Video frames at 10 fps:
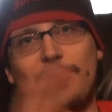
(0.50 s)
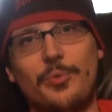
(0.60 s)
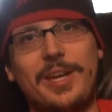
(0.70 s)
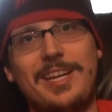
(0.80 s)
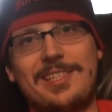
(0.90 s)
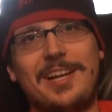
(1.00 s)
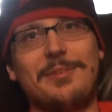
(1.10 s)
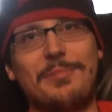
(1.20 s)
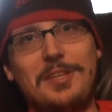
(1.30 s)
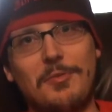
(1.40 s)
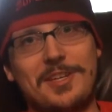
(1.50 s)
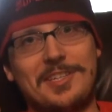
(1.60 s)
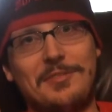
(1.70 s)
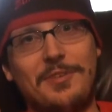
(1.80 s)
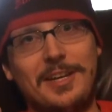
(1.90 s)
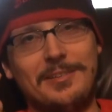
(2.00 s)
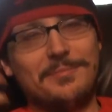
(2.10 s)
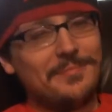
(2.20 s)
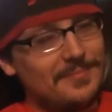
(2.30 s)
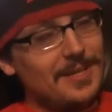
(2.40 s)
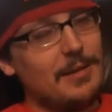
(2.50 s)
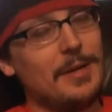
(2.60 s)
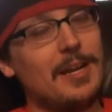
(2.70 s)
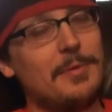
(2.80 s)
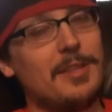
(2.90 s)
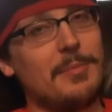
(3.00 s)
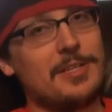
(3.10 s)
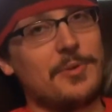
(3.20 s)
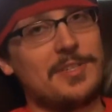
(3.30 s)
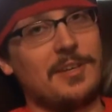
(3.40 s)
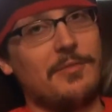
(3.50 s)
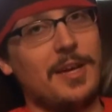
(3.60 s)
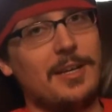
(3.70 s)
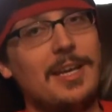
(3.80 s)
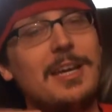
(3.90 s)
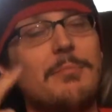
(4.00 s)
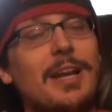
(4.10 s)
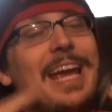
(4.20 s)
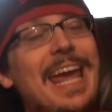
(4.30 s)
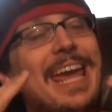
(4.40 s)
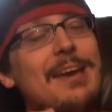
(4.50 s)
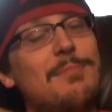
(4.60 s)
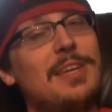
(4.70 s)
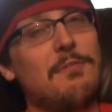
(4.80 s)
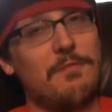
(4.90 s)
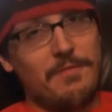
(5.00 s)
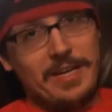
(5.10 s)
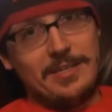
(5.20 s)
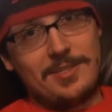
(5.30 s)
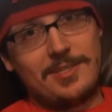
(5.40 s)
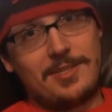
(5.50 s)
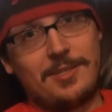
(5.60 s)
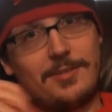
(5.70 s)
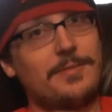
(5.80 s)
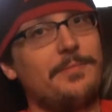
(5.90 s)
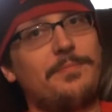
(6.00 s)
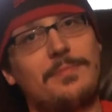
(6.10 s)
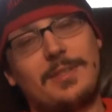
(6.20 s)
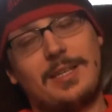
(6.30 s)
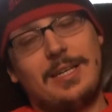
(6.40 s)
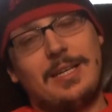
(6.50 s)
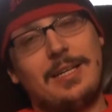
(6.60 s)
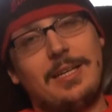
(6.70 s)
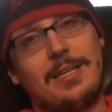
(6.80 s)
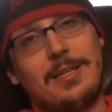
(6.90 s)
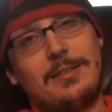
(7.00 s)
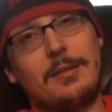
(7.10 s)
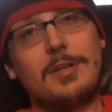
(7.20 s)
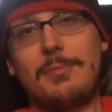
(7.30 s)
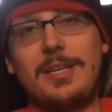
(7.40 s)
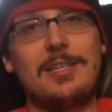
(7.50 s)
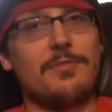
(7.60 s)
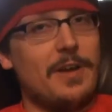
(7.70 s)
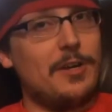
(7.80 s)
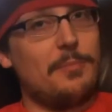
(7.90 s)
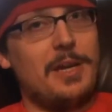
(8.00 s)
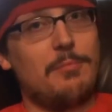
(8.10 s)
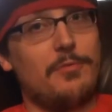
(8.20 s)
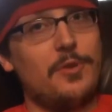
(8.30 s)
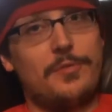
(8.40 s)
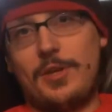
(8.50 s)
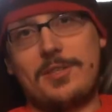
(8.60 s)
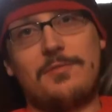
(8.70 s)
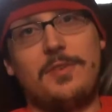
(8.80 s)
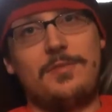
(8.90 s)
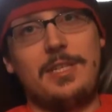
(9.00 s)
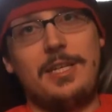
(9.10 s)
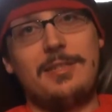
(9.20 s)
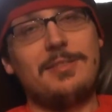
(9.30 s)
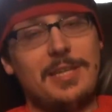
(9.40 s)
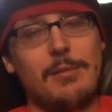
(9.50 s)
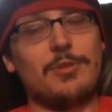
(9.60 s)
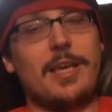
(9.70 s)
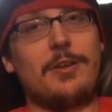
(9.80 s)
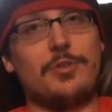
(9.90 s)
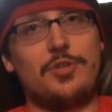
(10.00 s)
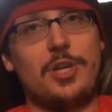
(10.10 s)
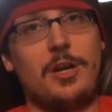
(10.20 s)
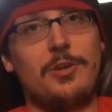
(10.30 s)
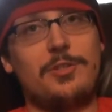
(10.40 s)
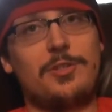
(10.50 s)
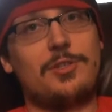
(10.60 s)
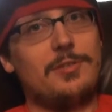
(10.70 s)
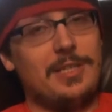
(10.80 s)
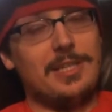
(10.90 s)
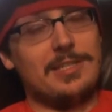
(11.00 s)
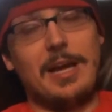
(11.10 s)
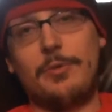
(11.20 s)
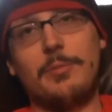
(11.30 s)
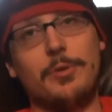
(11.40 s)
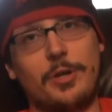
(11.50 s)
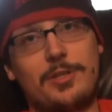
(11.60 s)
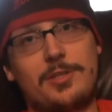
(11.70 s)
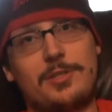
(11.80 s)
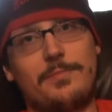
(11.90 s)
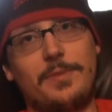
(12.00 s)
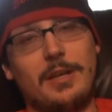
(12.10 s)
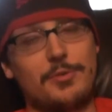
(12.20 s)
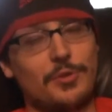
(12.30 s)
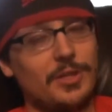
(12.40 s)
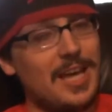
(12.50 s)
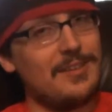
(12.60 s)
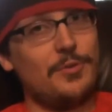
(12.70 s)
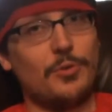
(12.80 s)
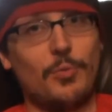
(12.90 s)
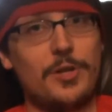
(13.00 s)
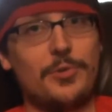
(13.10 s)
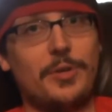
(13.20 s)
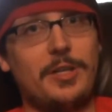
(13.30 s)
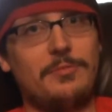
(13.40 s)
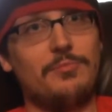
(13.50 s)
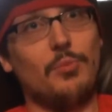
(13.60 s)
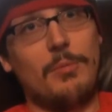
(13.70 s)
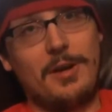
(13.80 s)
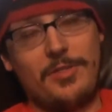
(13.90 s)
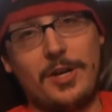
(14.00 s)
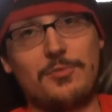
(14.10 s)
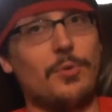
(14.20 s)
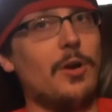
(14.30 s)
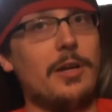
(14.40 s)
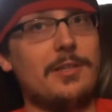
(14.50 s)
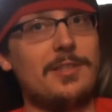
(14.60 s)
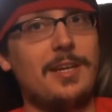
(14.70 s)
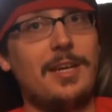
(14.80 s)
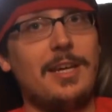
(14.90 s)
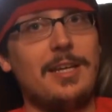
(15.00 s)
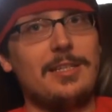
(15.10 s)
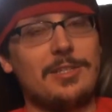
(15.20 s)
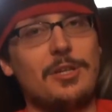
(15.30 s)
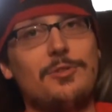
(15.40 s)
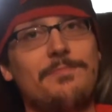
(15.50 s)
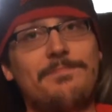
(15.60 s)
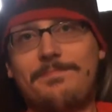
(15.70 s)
Greetings, I am the wrestling fan. I may not be the best wrestling fan, but I am the finest. WWE's final pay per view of 2015, Tables, Ladders, and Chairs, is now in the books. And I'm sure a lot of you are wondering what my thoughts were on it. So,